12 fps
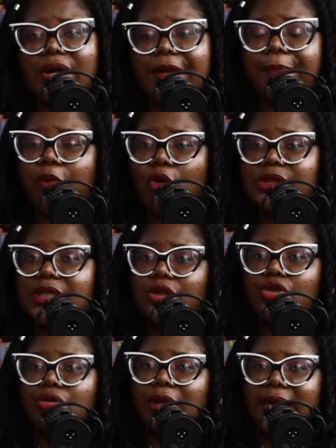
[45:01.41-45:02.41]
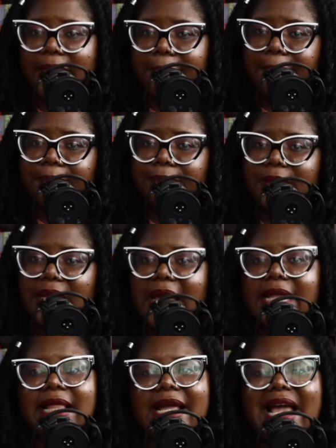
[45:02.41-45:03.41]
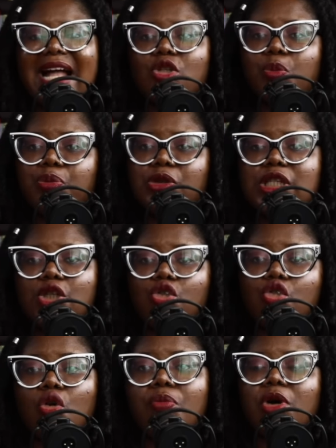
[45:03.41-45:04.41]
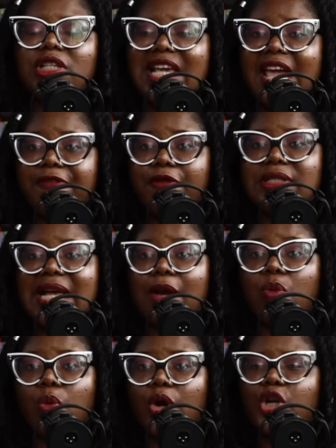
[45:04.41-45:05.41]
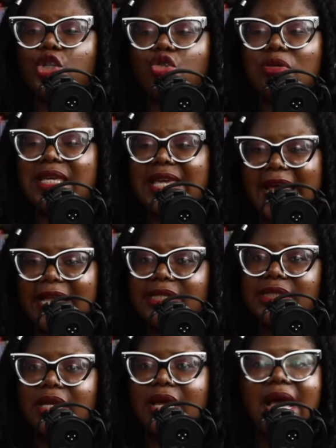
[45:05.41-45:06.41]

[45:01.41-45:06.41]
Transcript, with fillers: important to him that you had to put in so much effort and work to get.